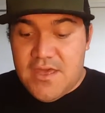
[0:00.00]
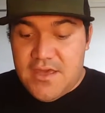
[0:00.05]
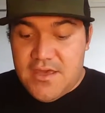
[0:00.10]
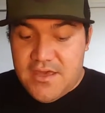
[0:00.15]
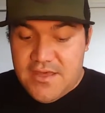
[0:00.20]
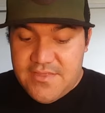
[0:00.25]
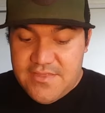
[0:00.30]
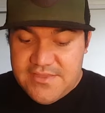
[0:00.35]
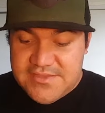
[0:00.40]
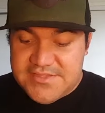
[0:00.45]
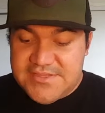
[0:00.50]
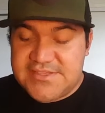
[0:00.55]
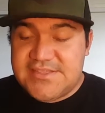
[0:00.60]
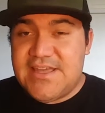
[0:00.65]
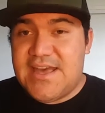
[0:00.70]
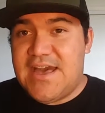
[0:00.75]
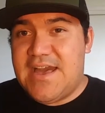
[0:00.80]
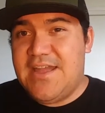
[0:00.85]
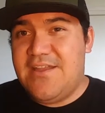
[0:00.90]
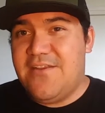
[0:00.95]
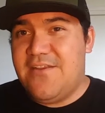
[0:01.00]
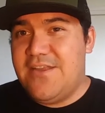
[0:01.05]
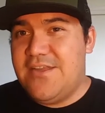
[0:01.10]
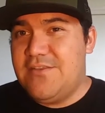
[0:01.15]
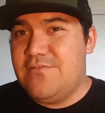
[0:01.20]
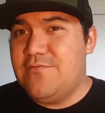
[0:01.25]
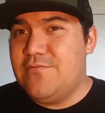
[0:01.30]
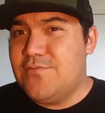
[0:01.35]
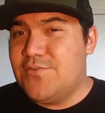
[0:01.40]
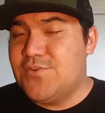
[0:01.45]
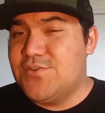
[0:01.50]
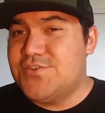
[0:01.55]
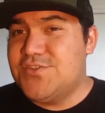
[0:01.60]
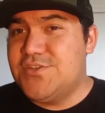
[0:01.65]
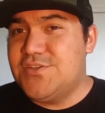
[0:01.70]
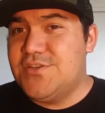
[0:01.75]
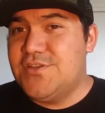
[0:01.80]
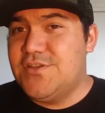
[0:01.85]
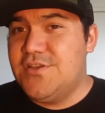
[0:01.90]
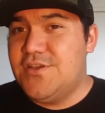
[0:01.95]
This is the higher end
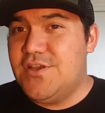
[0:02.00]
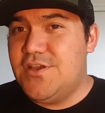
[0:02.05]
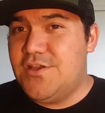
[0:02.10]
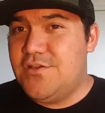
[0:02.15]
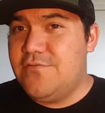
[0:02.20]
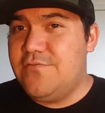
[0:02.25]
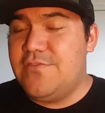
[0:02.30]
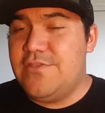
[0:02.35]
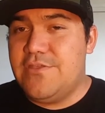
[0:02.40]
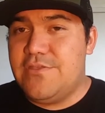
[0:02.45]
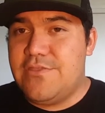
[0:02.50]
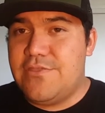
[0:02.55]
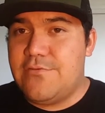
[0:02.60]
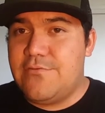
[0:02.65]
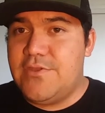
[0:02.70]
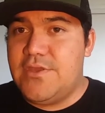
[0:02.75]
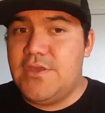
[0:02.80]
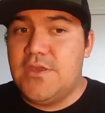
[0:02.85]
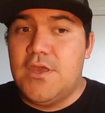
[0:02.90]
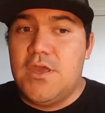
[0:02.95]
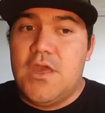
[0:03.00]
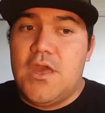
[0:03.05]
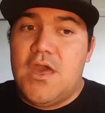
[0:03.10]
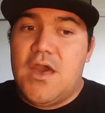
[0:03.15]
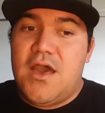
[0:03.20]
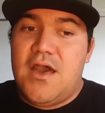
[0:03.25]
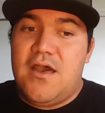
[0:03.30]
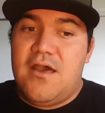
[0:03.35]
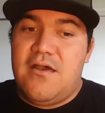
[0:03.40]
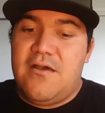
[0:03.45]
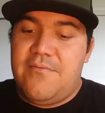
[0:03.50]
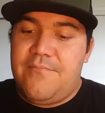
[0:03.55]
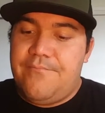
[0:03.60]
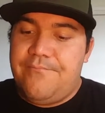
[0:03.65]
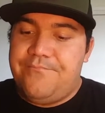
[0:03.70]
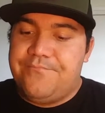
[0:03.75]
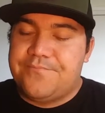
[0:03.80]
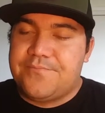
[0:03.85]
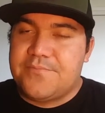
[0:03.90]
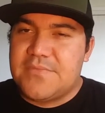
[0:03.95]
version of the 3.
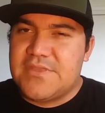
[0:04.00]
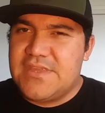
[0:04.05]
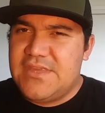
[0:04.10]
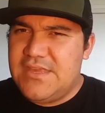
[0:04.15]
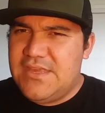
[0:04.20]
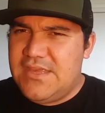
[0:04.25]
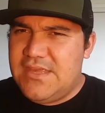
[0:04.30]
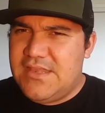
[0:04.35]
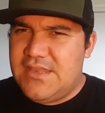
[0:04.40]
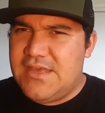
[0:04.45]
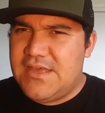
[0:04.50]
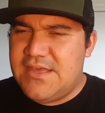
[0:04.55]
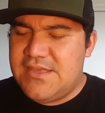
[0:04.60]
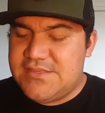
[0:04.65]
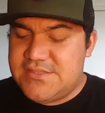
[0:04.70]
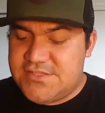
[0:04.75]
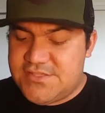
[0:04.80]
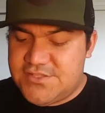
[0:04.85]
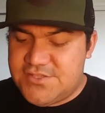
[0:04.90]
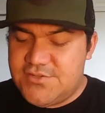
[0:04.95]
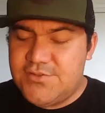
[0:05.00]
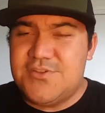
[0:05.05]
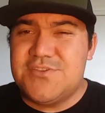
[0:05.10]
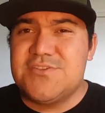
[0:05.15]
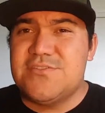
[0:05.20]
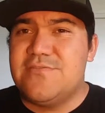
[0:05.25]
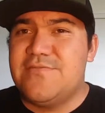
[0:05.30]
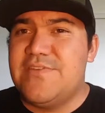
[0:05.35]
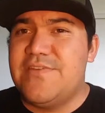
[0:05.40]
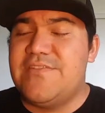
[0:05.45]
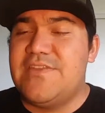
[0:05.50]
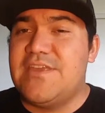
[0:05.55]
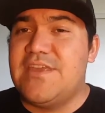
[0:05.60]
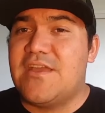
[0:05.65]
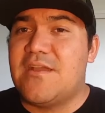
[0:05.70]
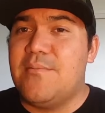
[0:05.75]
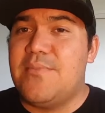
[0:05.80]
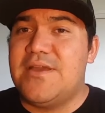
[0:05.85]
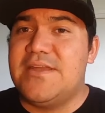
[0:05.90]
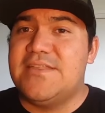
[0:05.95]
It has 250
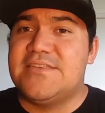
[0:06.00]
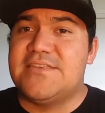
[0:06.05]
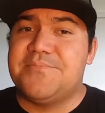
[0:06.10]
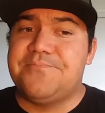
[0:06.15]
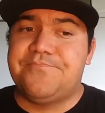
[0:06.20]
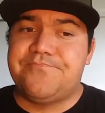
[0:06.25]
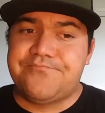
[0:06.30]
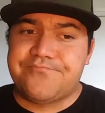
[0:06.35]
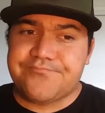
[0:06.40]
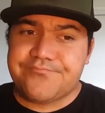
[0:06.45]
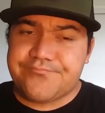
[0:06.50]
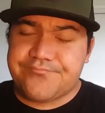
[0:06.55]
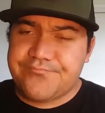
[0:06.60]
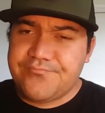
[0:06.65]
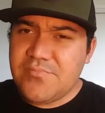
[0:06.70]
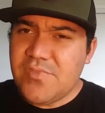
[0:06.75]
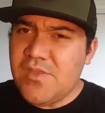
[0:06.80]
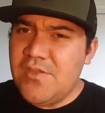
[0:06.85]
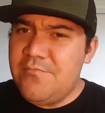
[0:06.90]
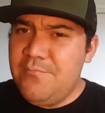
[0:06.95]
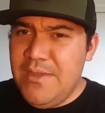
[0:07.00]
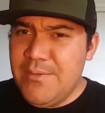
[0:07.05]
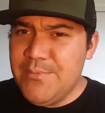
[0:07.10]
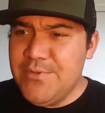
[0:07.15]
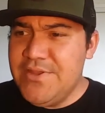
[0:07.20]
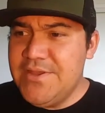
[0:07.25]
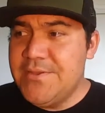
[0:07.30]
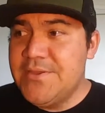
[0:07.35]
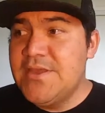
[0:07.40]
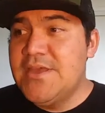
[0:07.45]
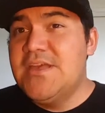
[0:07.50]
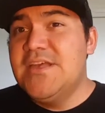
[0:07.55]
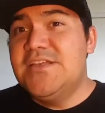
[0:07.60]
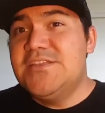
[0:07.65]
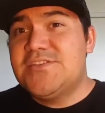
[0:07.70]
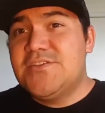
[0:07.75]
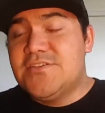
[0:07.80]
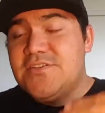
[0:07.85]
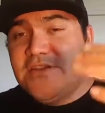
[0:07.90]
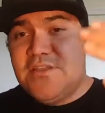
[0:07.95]
gigabytes of memory,
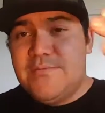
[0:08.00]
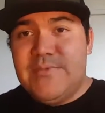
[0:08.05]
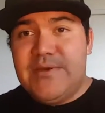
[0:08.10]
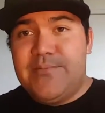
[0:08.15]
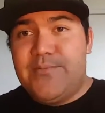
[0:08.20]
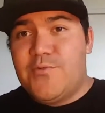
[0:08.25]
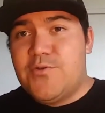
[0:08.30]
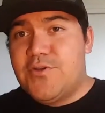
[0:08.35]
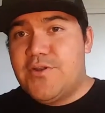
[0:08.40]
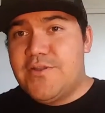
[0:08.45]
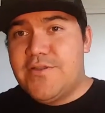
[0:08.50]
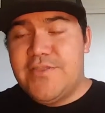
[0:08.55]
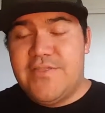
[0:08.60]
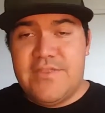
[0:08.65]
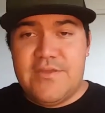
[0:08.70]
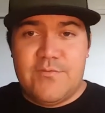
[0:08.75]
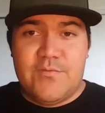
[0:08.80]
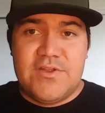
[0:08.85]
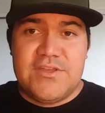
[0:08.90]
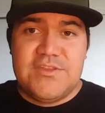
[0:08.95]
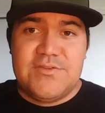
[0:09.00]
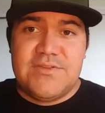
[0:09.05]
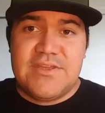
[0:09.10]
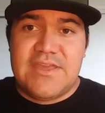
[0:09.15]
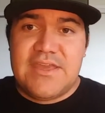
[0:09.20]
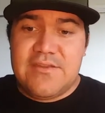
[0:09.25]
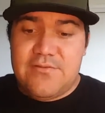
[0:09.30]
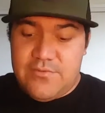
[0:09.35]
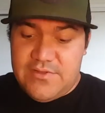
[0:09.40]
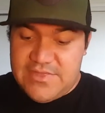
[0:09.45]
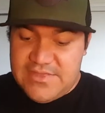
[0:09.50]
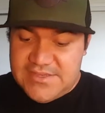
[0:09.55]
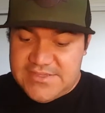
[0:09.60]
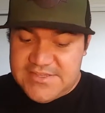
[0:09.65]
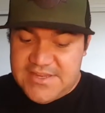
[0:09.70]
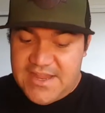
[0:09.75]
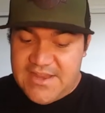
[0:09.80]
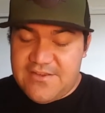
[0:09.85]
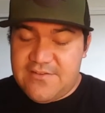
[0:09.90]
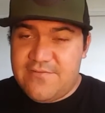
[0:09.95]
so a little bit more than what you would get with the
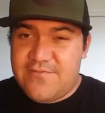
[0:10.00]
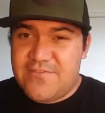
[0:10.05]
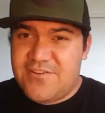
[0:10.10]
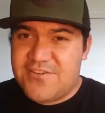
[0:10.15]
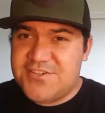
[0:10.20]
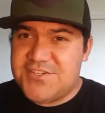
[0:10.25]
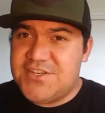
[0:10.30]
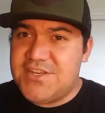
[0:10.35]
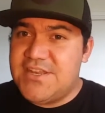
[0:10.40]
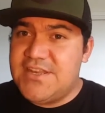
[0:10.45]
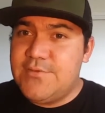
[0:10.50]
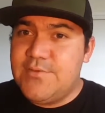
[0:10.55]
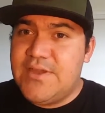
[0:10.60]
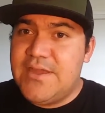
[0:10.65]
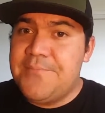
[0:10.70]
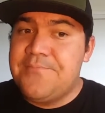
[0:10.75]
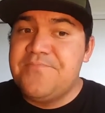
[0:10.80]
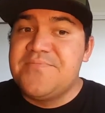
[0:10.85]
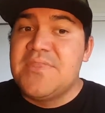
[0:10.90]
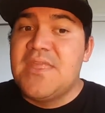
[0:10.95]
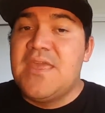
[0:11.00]
standard version anyway.